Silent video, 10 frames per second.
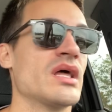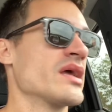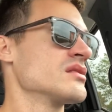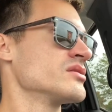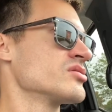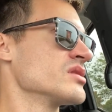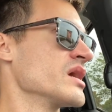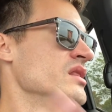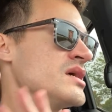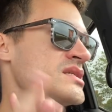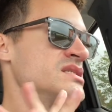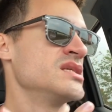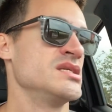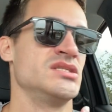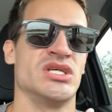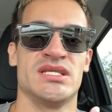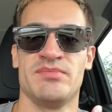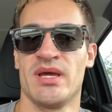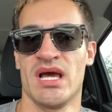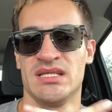Like, literally, this is just
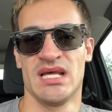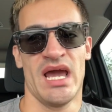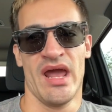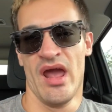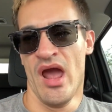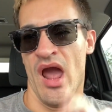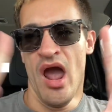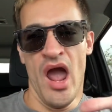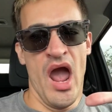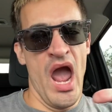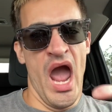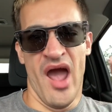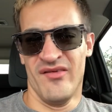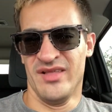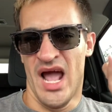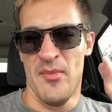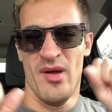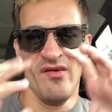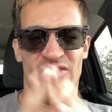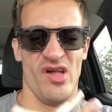because I have not
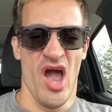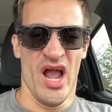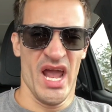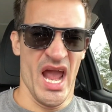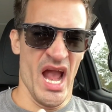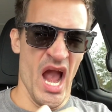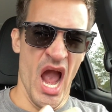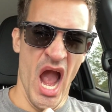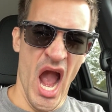been vlogging.